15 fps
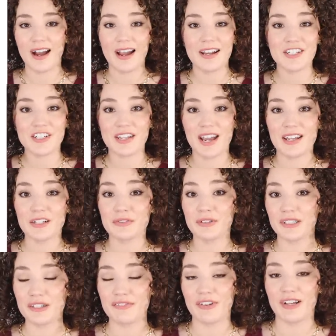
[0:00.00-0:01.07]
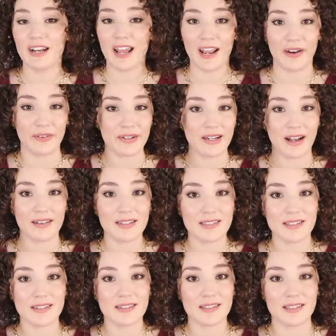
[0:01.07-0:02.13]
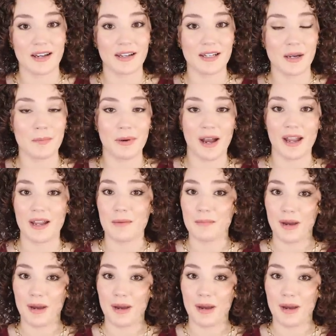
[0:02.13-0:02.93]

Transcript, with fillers: I actually had a really fun hair analysis done by